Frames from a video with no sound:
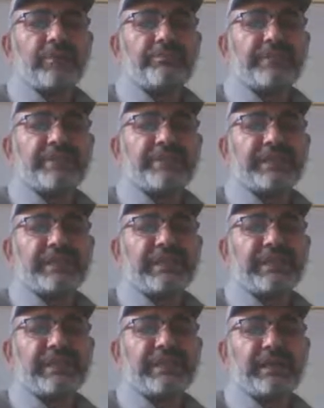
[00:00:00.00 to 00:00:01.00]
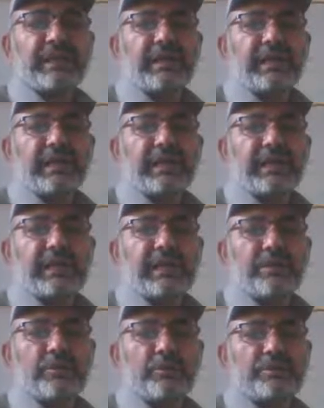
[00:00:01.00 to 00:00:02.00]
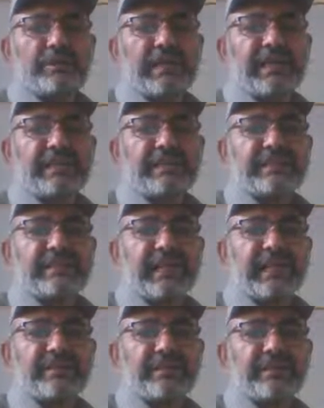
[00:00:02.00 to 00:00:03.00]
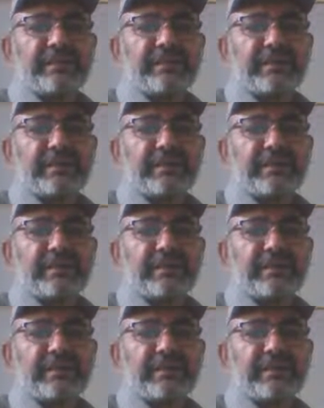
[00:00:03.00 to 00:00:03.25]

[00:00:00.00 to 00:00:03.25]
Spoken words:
material and it looks like that.